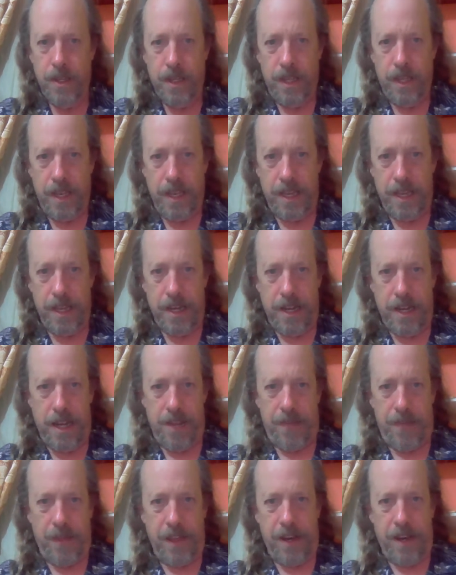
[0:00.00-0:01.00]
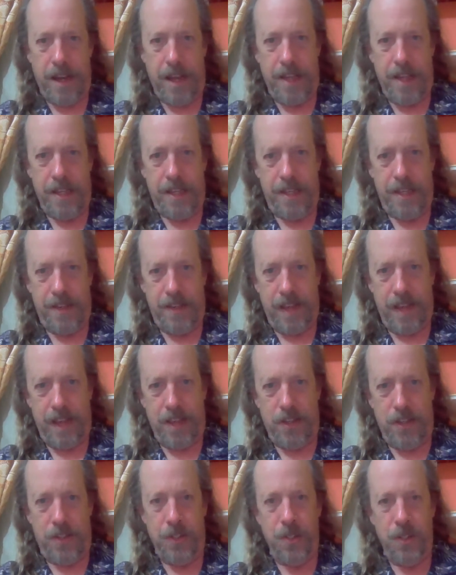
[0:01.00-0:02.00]
And then
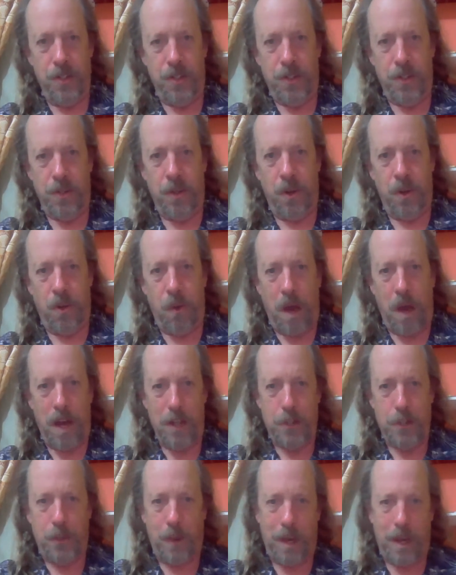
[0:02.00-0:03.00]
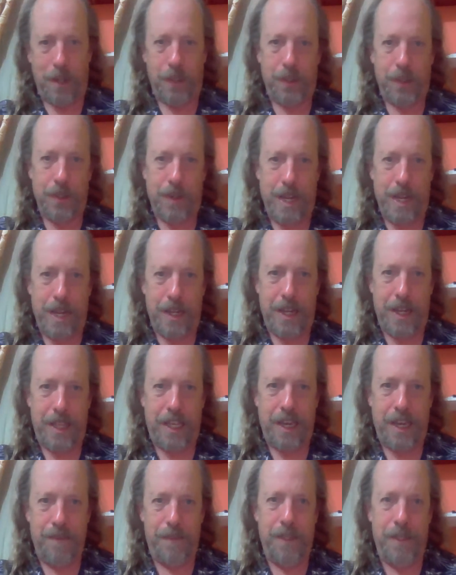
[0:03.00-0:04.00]
as usual, while I was wandering around, I
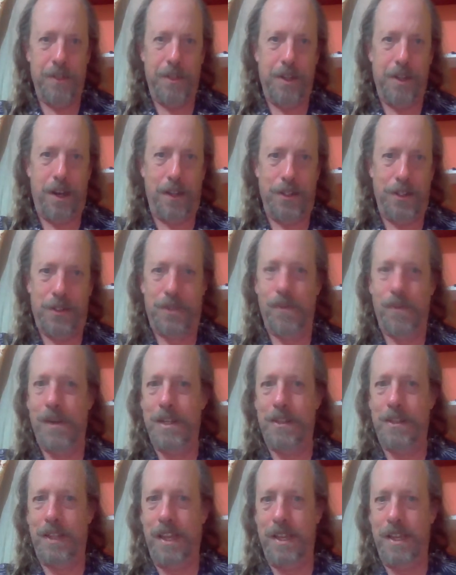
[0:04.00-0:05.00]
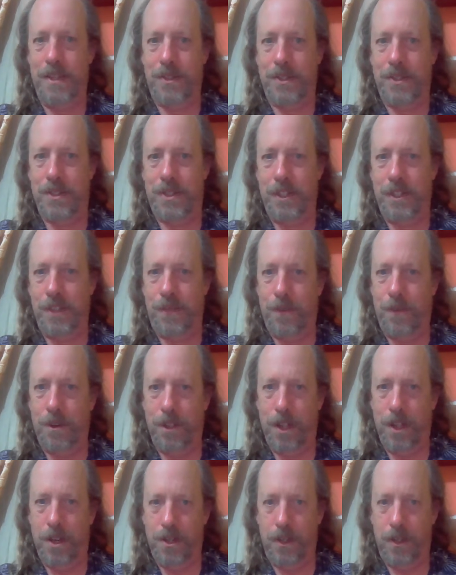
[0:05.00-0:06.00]
kept hearing all these great things to see from the
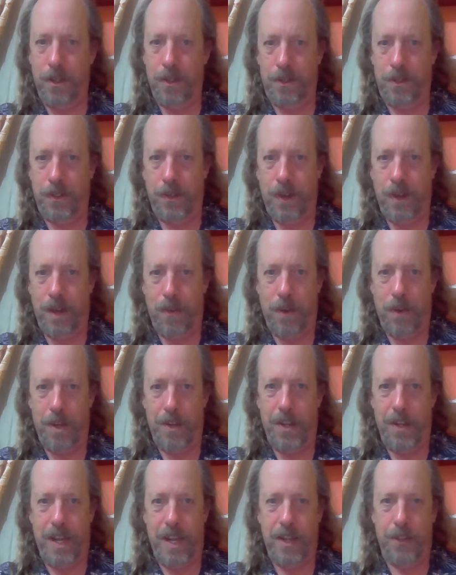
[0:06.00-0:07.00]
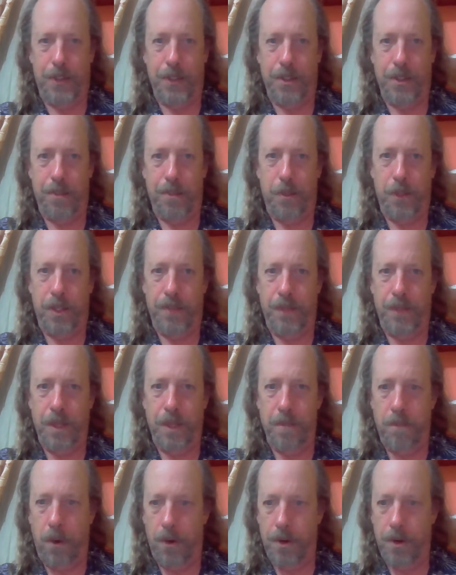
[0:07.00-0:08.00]
locals. So I went down to the
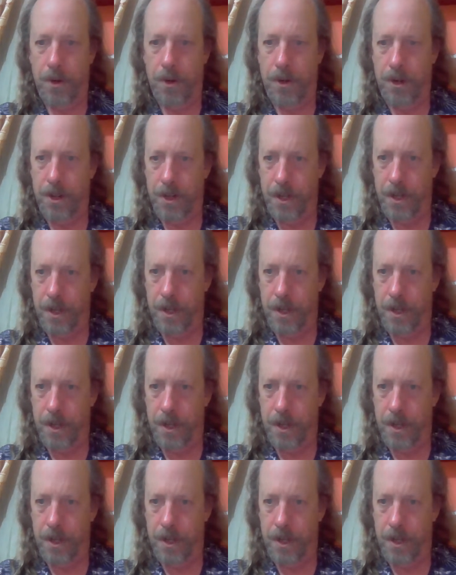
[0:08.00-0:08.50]
Bolivian border and